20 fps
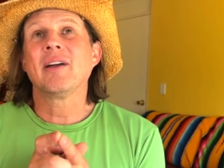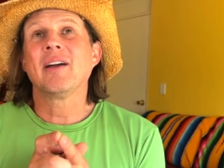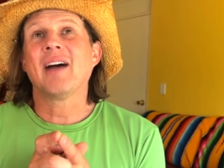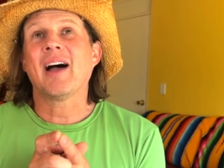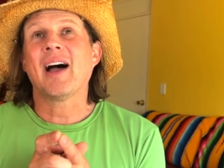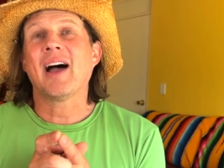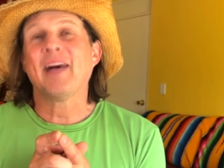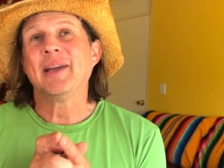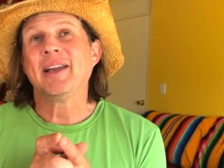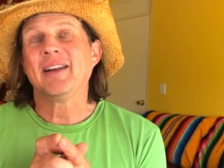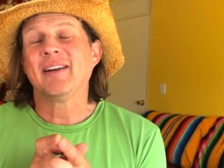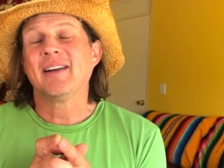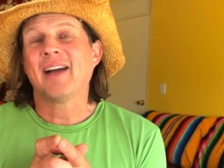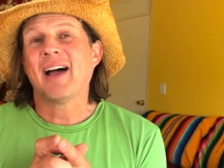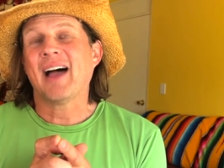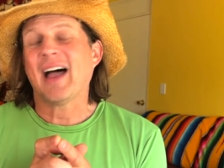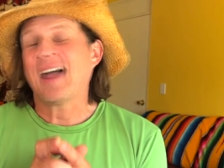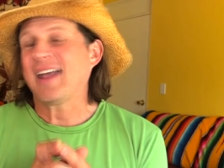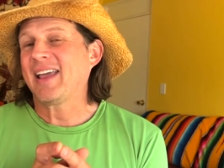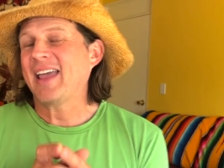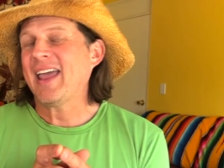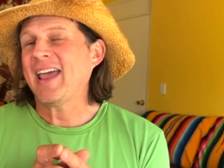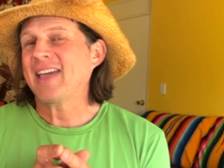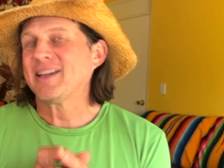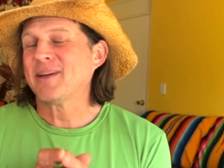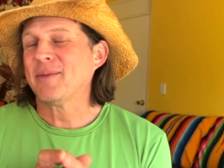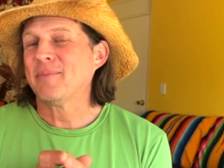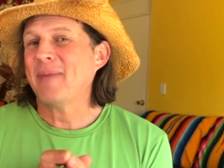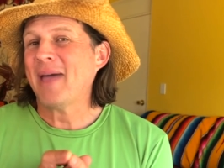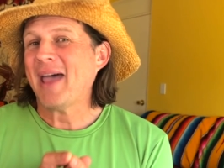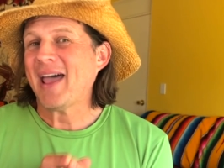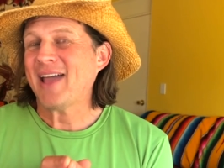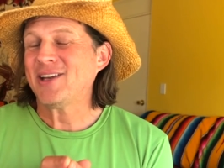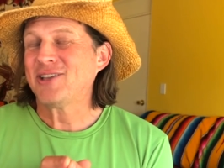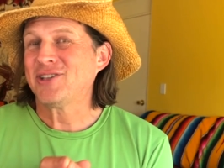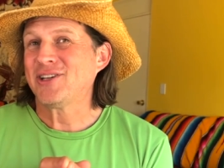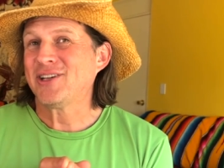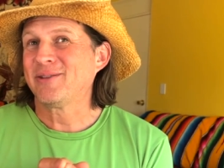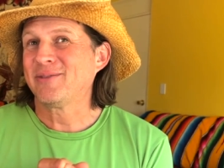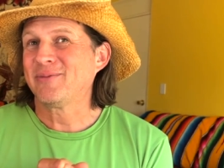I mean, I can't
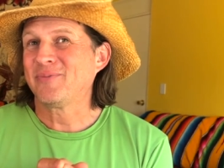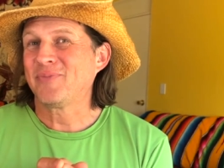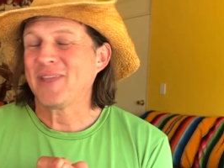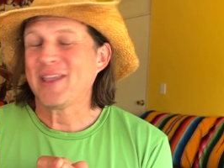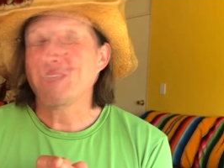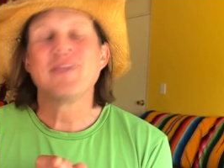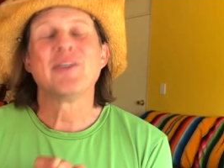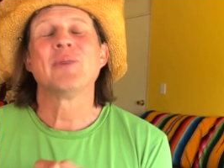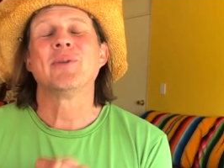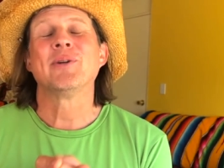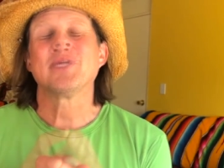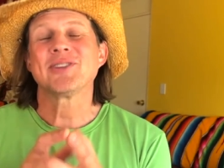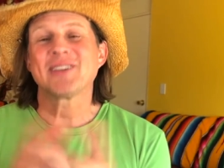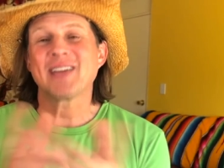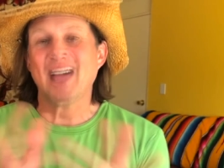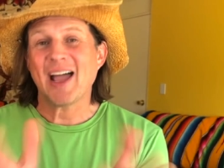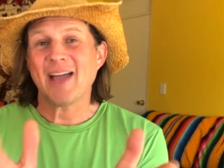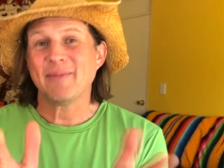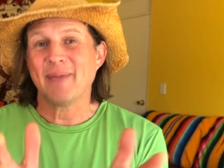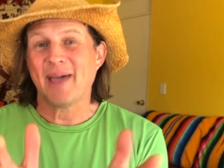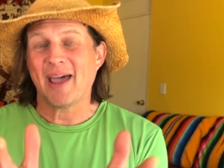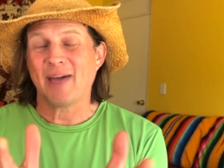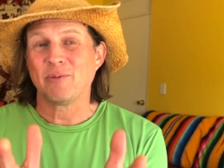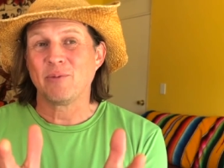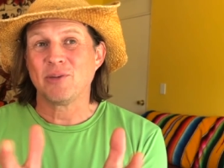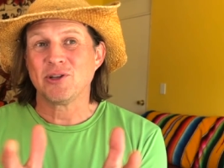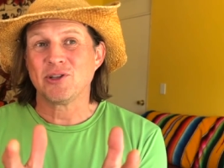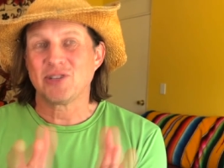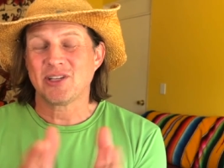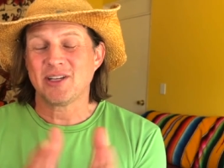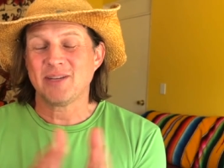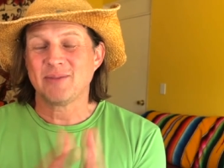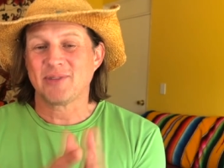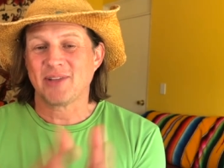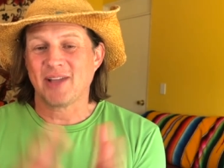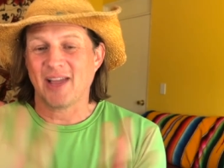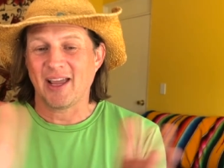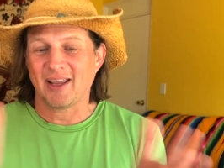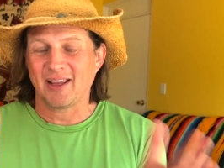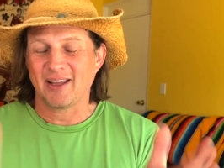imagine even with SkyMed, which seems
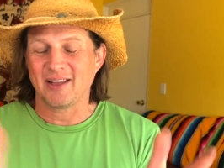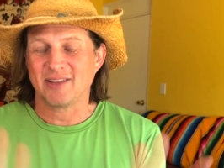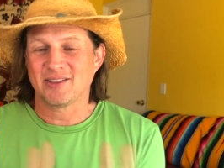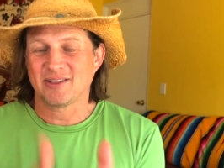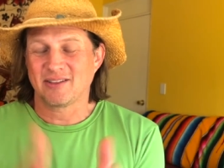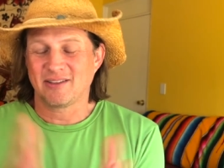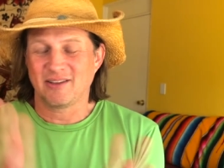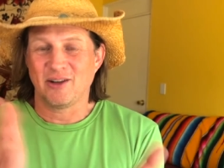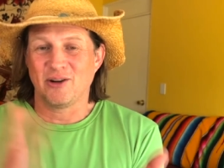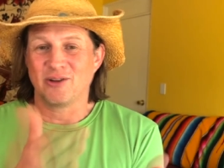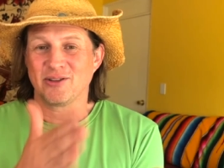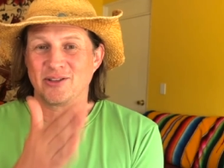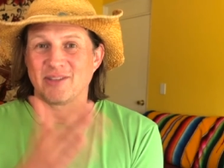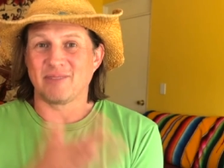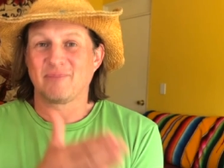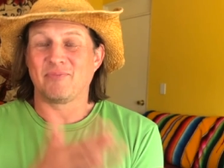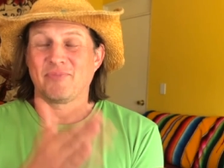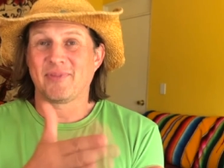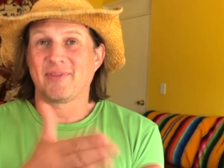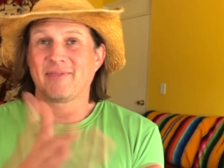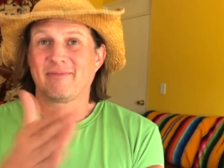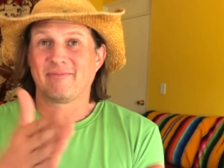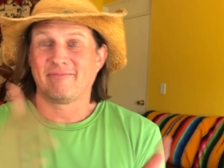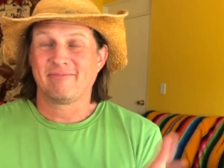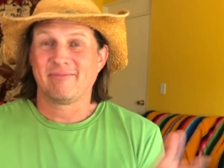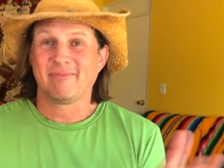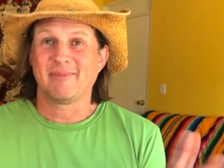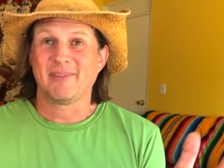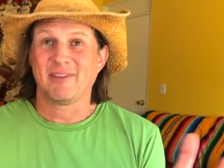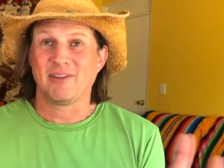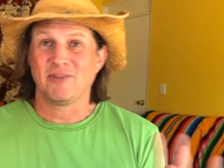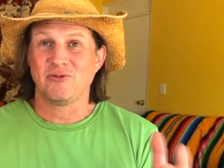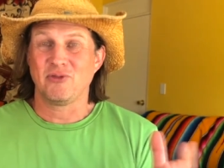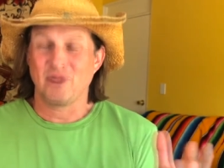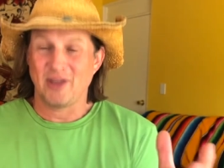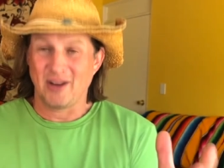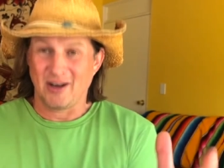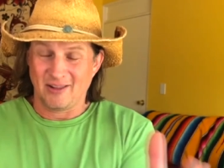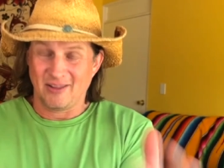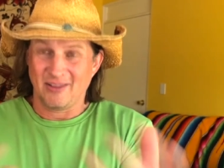like it's, you know, it's you
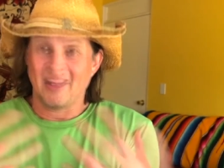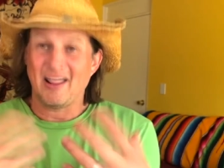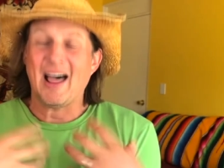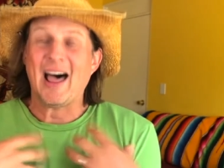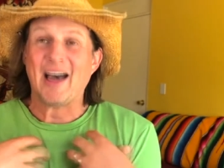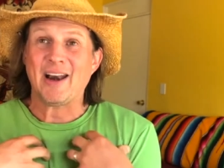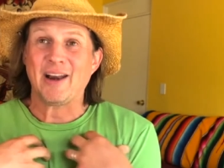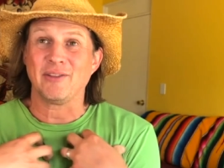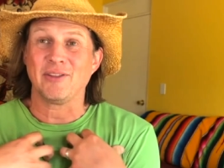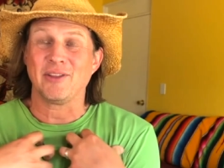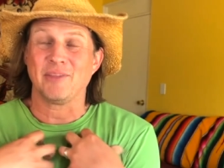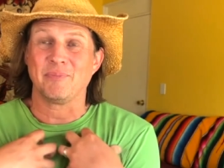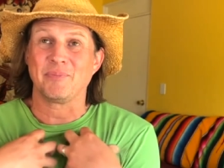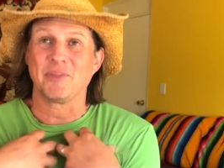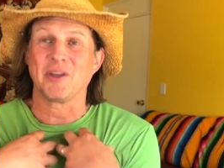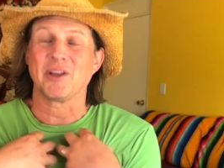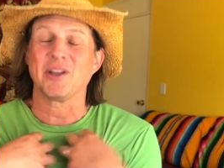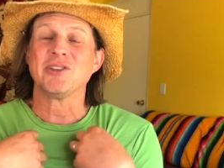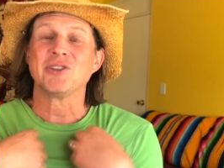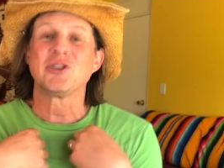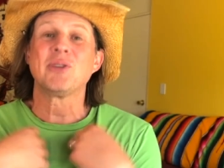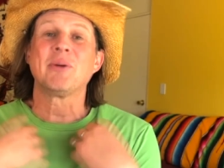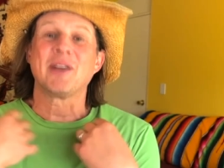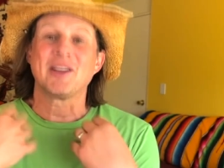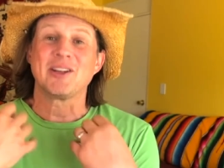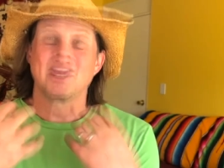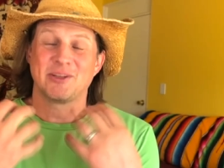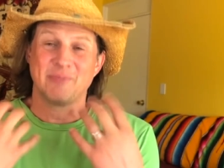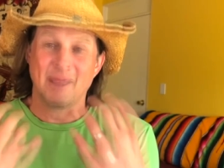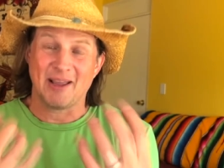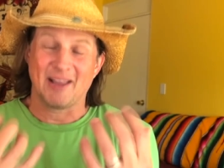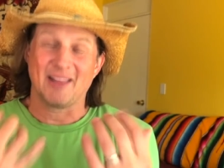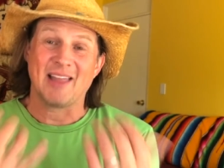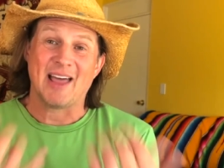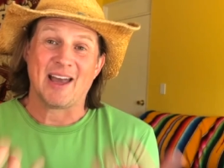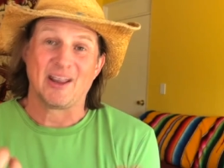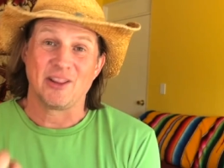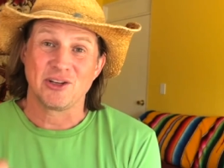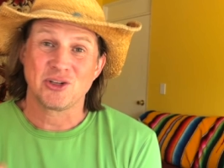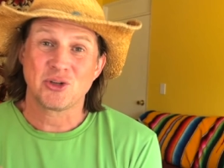get a lot of the, the consumer gets to make a
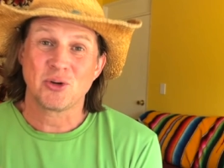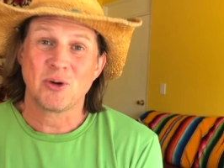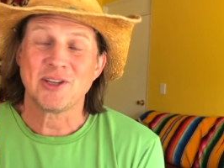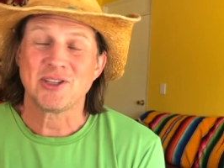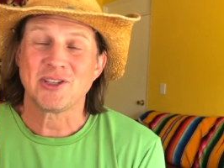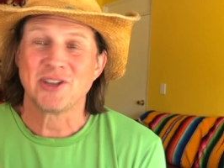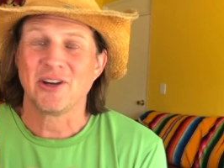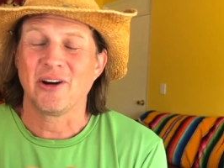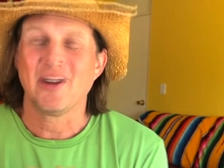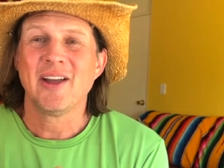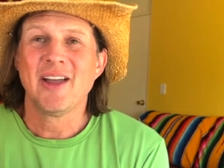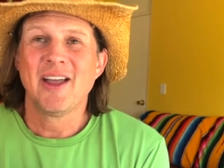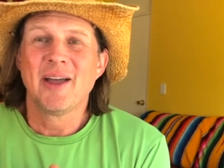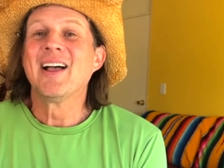lot of the choice here.